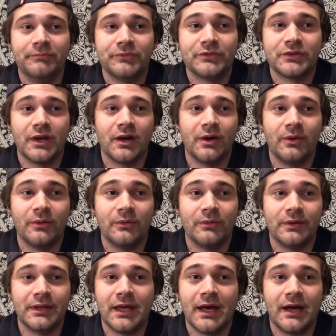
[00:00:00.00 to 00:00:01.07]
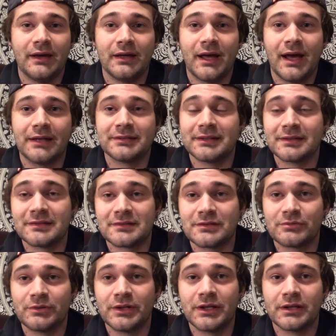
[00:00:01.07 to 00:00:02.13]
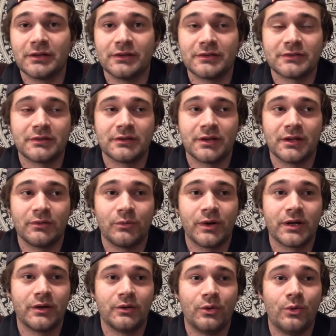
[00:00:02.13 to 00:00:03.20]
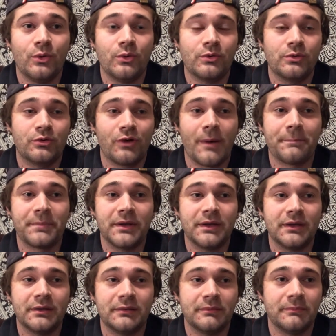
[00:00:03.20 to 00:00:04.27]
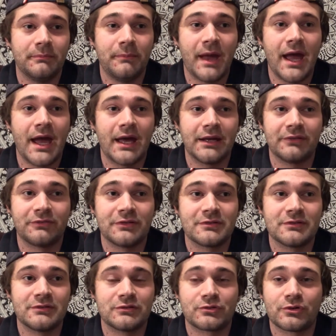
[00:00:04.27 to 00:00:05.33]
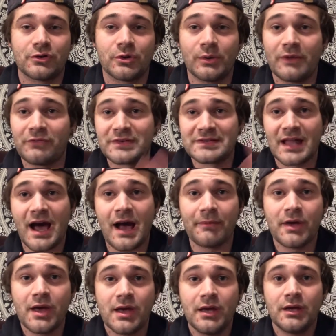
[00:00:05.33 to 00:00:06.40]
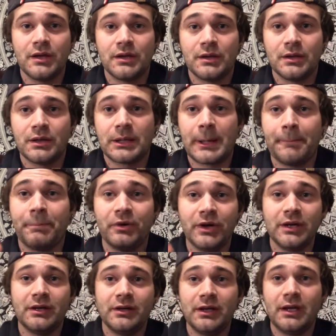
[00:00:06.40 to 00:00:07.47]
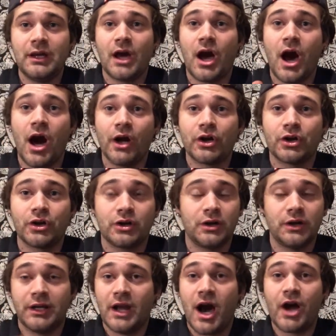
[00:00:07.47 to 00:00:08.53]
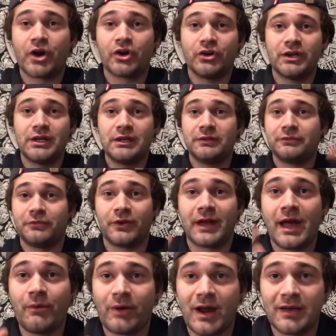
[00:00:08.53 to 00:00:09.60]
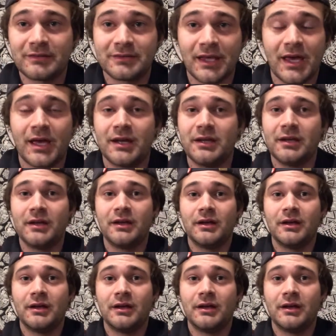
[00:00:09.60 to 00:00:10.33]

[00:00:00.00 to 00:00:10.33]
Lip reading: So yeah, I think this is ridiculous. What a old grumpy man if this is true. If it's not completely, utterly forget what I said,